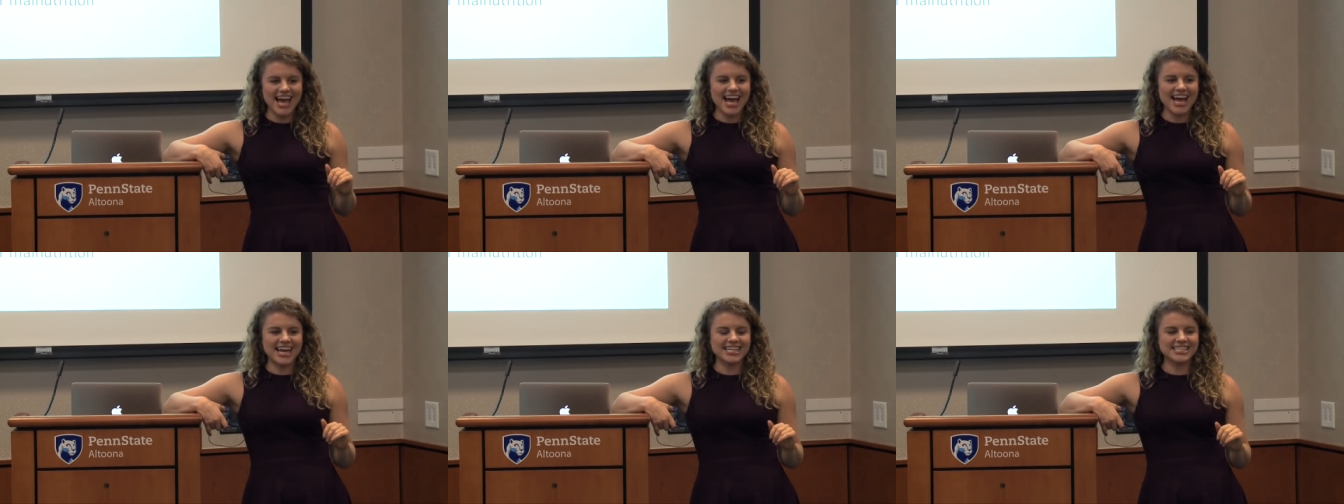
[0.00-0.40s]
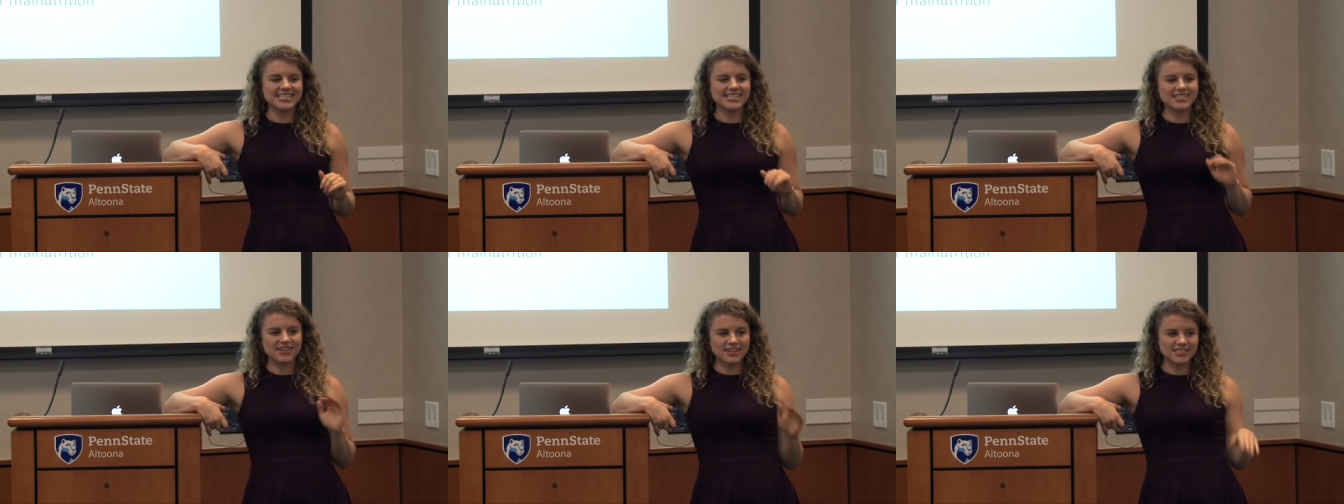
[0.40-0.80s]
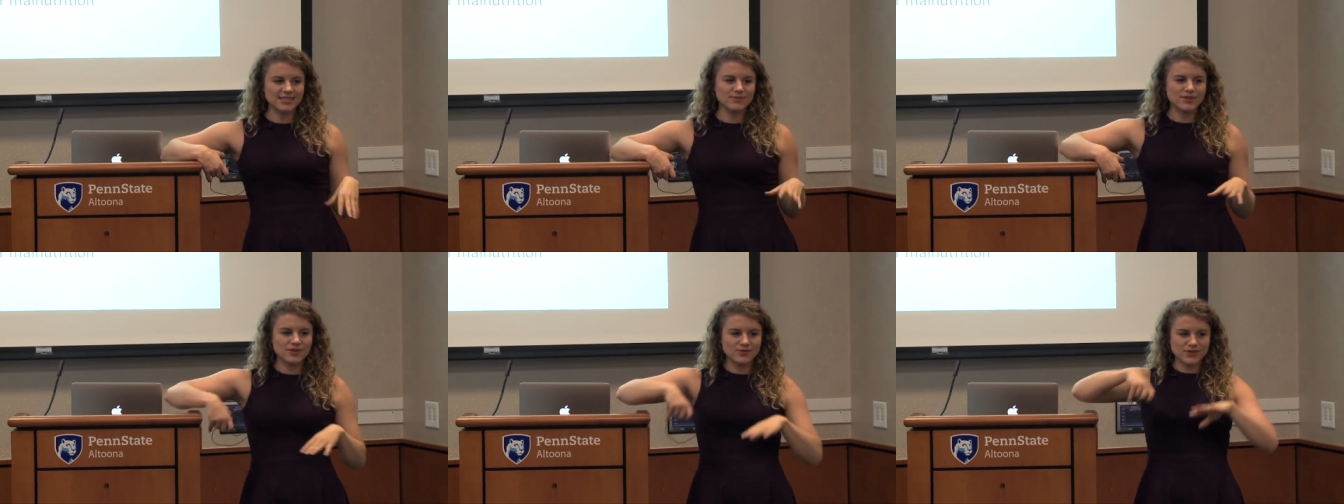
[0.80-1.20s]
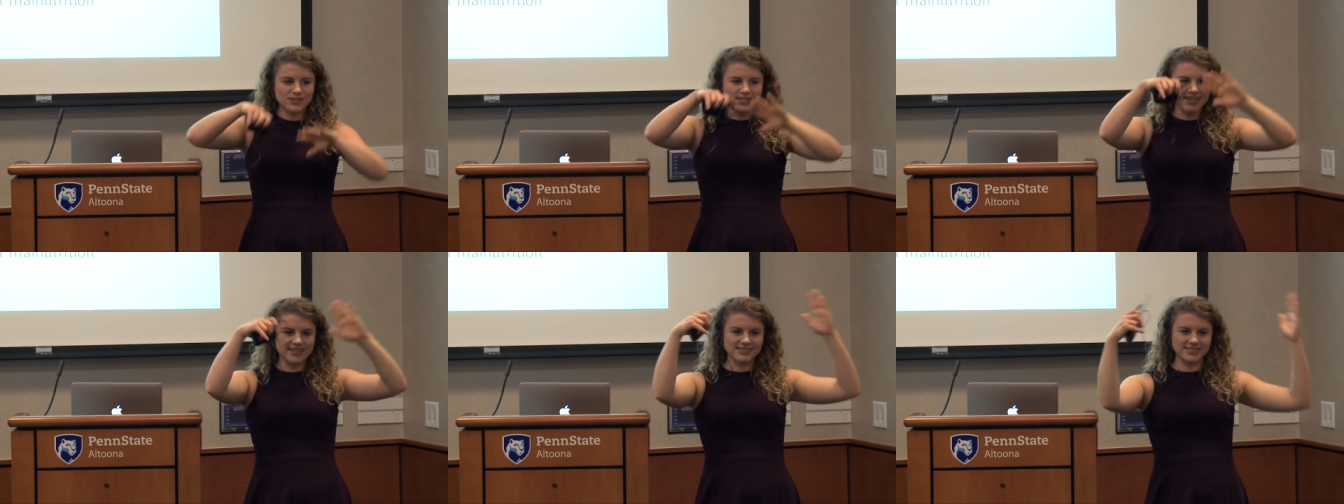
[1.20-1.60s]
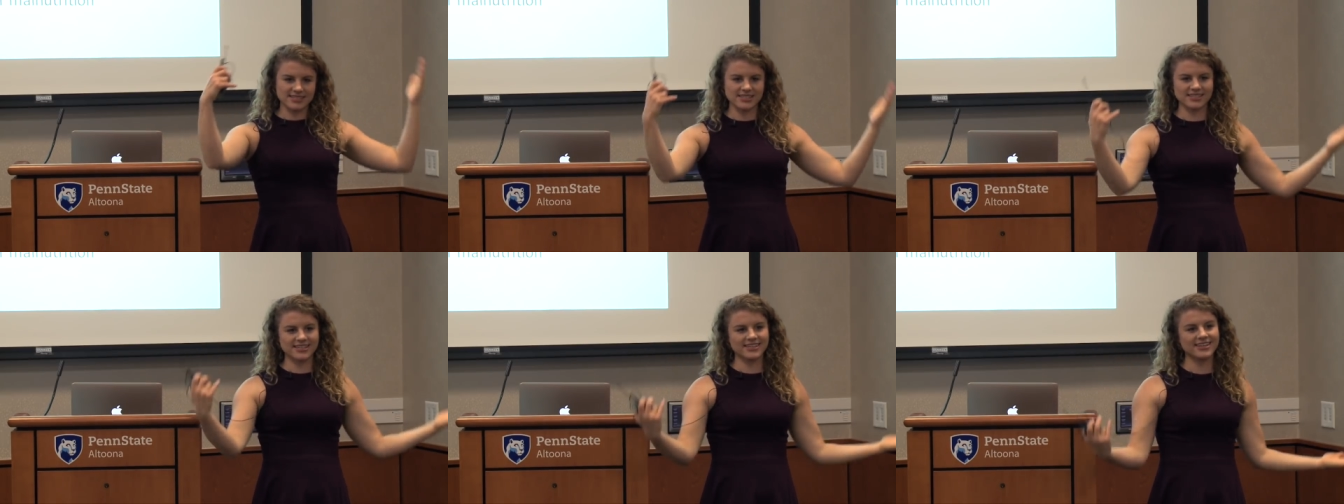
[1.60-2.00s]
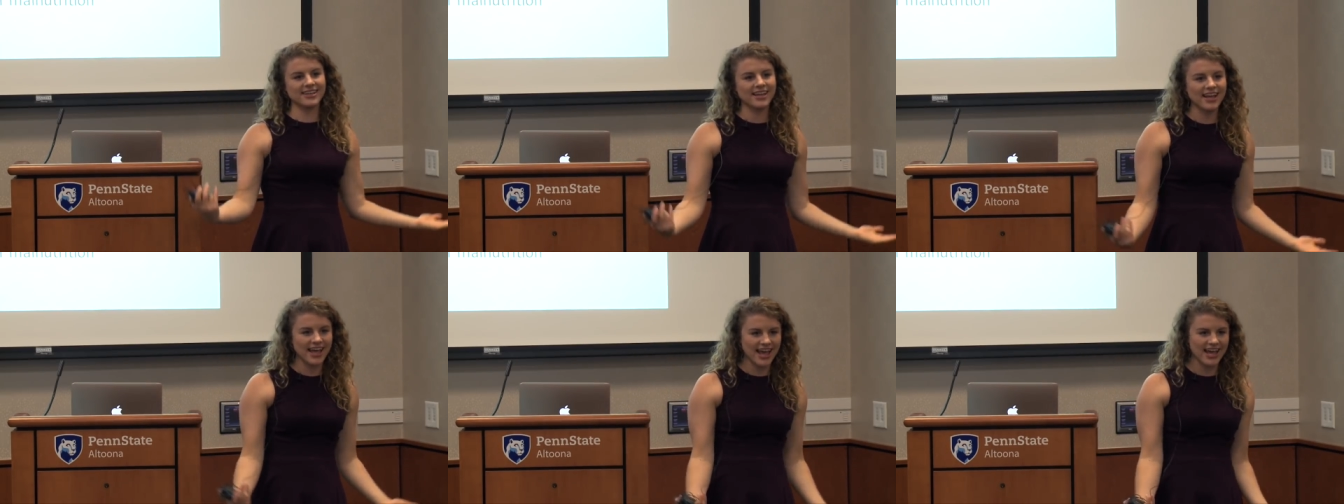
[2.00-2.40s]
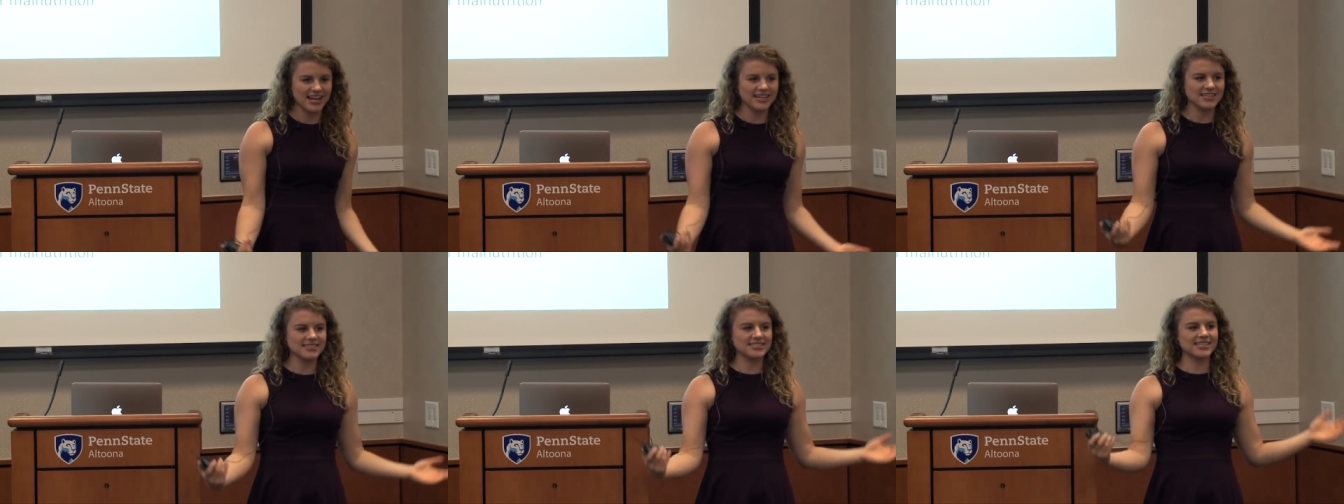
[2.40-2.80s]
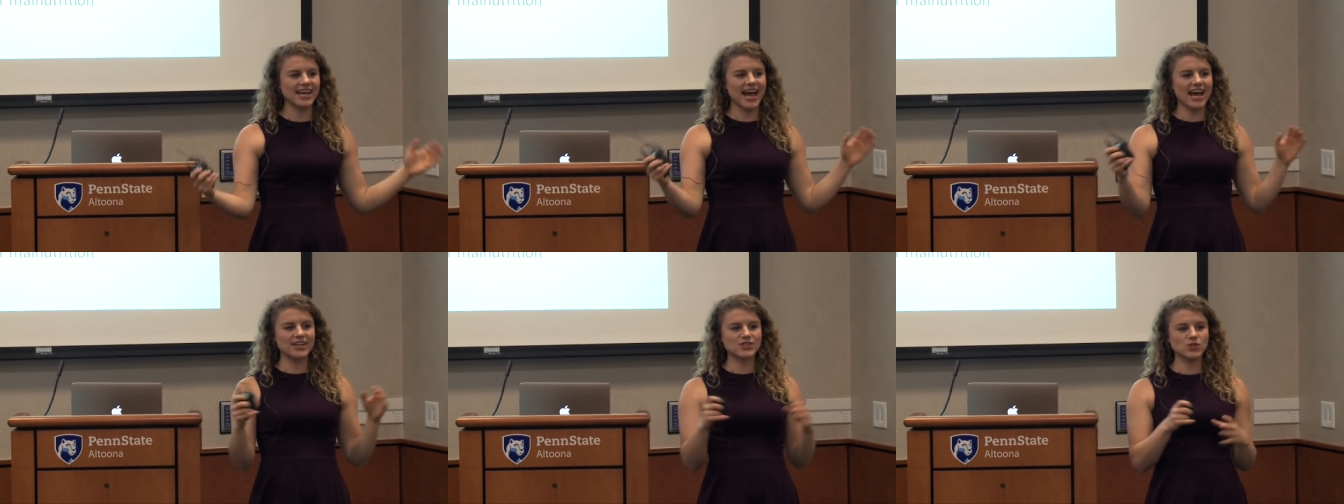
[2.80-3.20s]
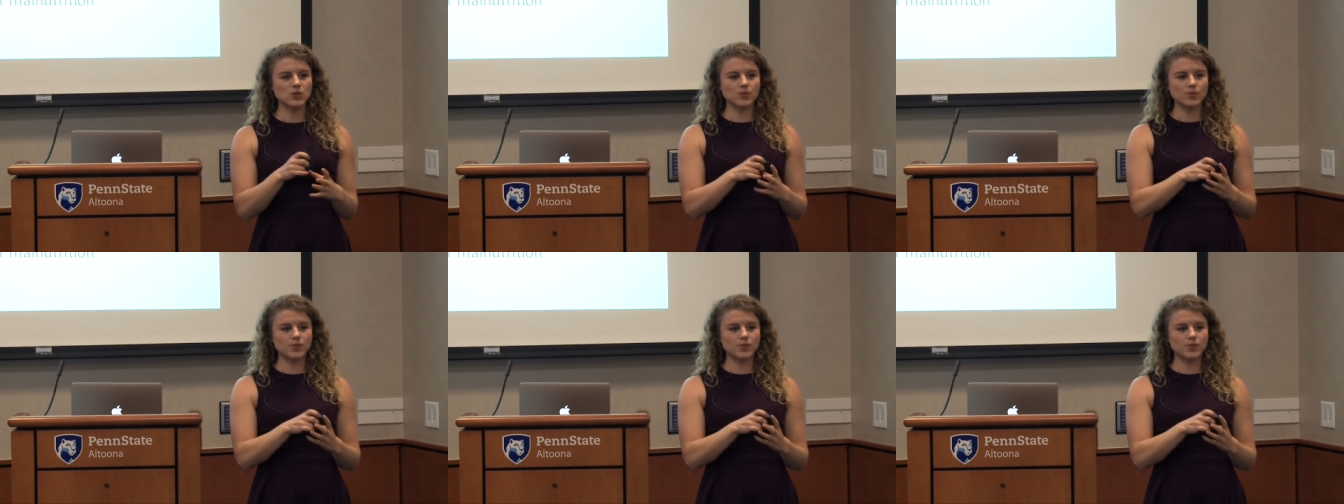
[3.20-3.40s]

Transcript: And it's this concept that we're an onion. And as you